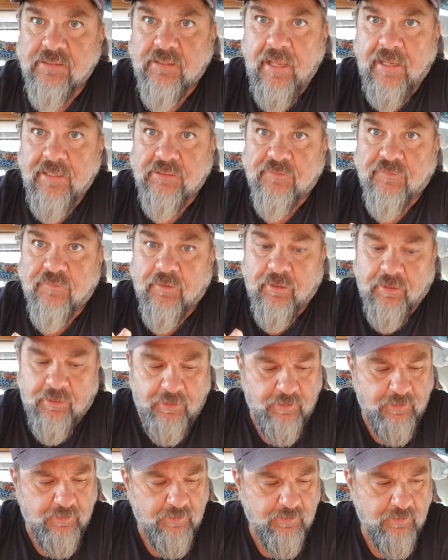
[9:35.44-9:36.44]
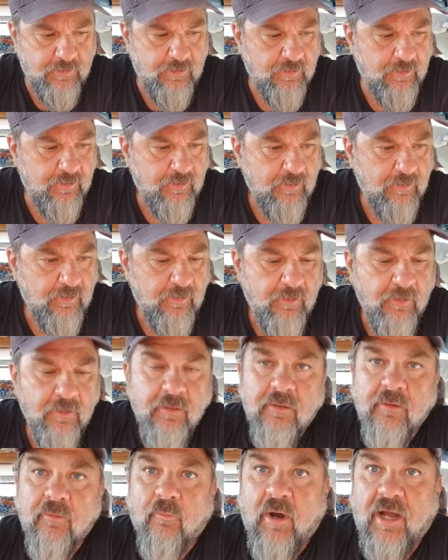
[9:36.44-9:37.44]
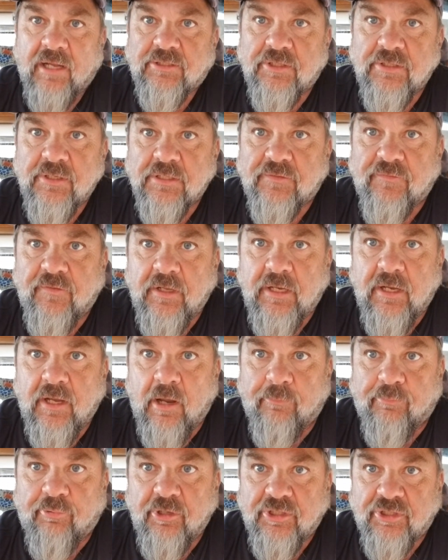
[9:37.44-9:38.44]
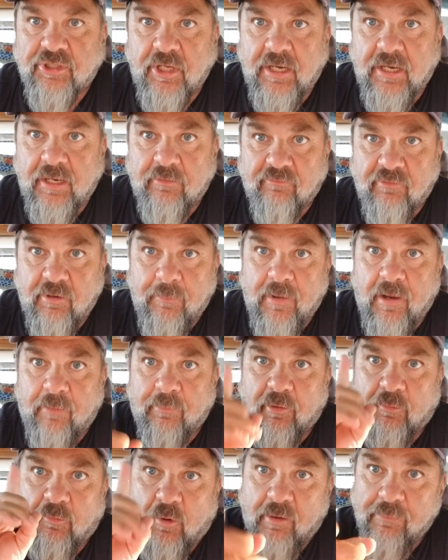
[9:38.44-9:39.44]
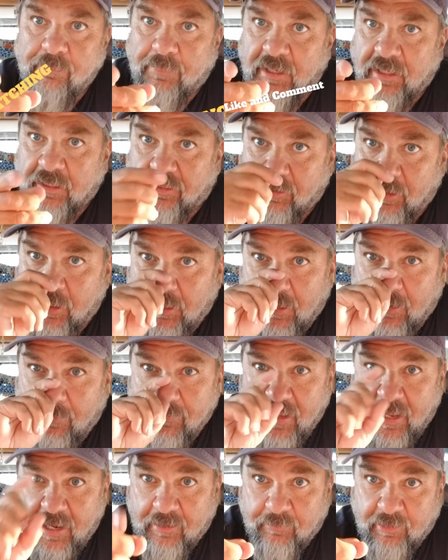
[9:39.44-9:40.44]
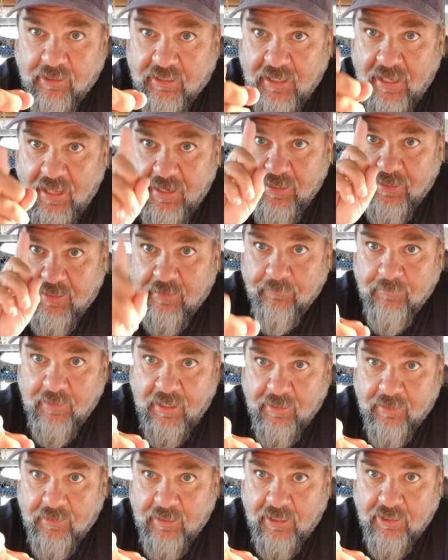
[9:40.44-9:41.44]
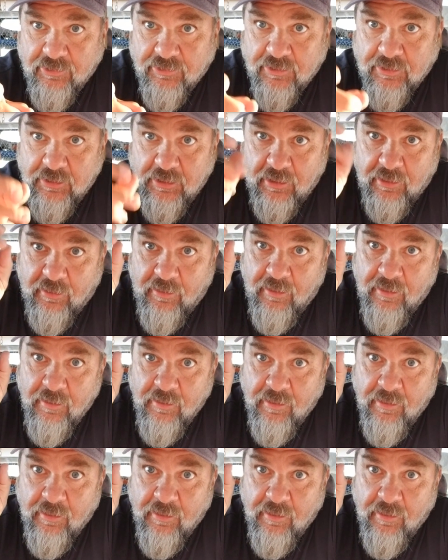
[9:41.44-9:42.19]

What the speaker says: Thanks for watching this video. I appreciate it. Remember one big thing: I'm not a mechanic. I'm not an engineer.